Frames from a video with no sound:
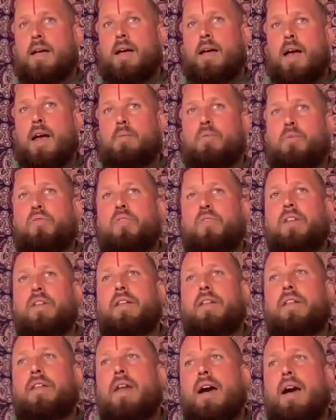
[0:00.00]
And we feel the
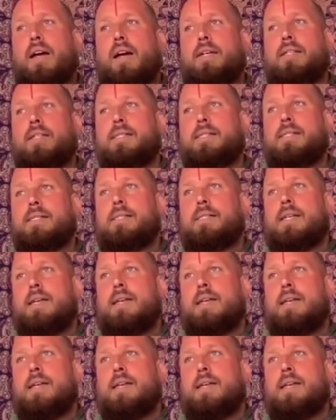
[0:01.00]
nice